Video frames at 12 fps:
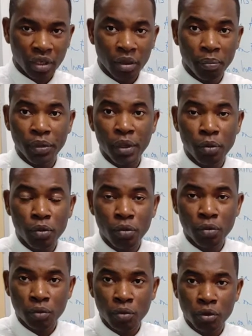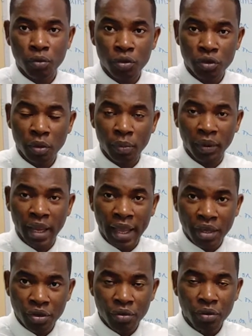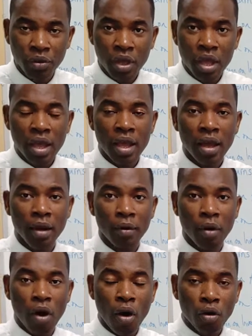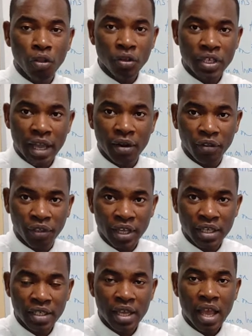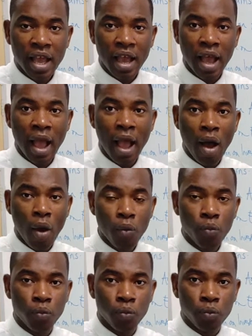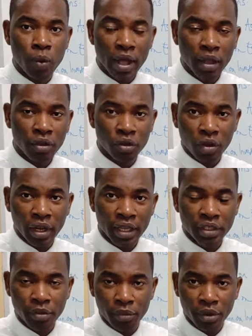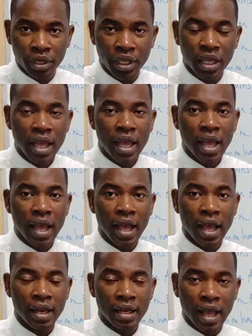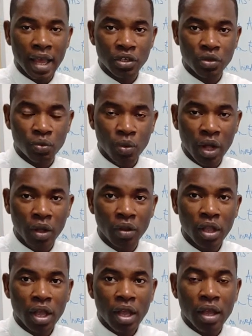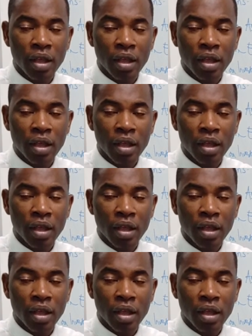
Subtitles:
the people who supply you, all those kind of things, how well you collect your money, and as well